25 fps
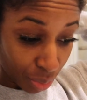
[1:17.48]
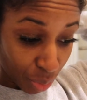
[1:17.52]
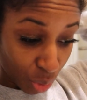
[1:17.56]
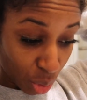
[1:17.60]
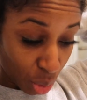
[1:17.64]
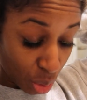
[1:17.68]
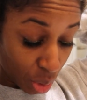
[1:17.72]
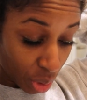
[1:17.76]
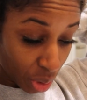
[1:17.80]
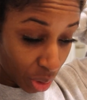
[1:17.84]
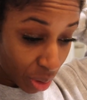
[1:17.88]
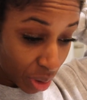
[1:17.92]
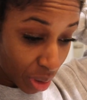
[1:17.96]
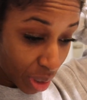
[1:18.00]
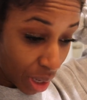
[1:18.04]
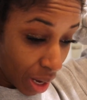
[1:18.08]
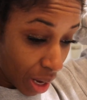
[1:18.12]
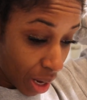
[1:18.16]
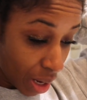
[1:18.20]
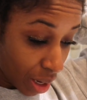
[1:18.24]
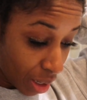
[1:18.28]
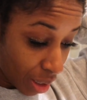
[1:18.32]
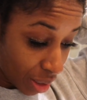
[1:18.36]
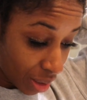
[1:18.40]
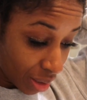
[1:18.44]
2 or 3
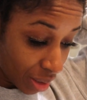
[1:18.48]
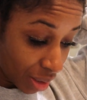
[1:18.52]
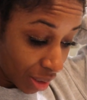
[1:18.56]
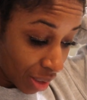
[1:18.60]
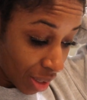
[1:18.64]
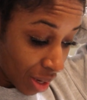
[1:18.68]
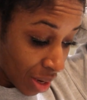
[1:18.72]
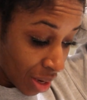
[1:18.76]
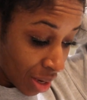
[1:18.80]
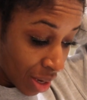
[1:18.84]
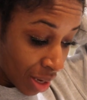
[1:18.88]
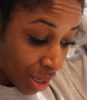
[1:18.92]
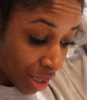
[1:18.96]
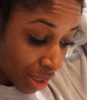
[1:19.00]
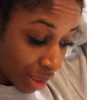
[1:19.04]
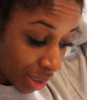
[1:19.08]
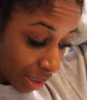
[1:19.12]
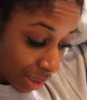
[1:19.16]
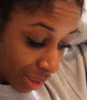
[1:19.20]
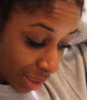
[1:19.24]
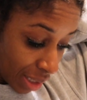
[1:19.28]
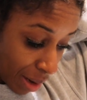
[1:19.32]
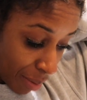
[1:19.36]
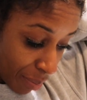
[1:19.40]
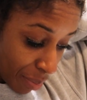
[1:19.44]
days
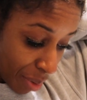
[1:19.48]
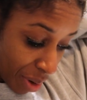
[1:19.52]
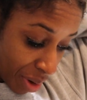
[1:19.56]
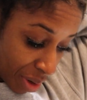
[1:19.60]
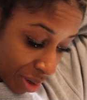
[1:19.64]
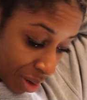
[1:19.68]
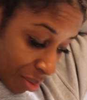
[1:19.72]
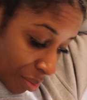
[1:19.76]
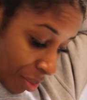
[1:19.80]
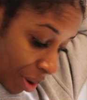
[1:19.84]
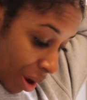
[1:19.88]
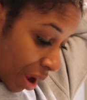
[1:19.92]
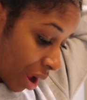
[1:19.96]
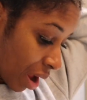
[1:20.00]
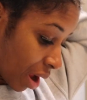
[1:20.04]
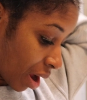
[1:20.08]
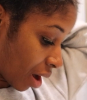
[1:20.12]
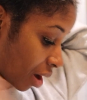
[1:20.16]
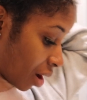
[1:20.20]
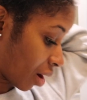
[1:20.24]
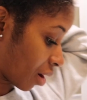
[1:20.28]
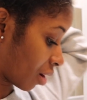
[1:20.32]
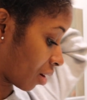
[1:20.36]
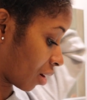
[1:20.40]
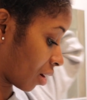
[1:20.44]
since I braided my
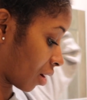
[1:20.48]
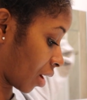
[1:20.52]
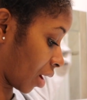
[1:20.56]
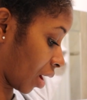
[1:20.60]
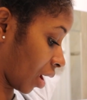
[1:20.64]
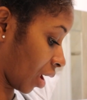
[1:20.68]
hair,